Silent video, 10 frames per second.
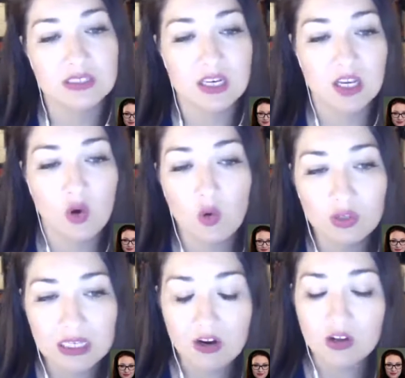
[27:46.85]
and he only
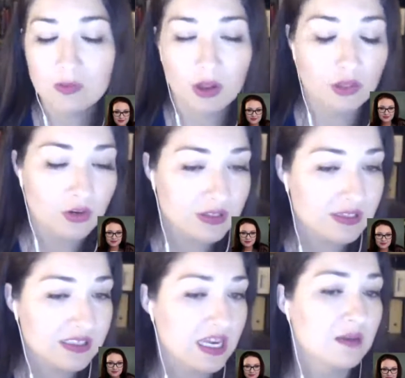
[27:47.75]
carried the ball
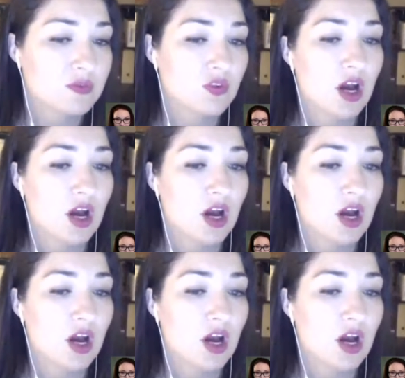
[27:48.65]
36 times for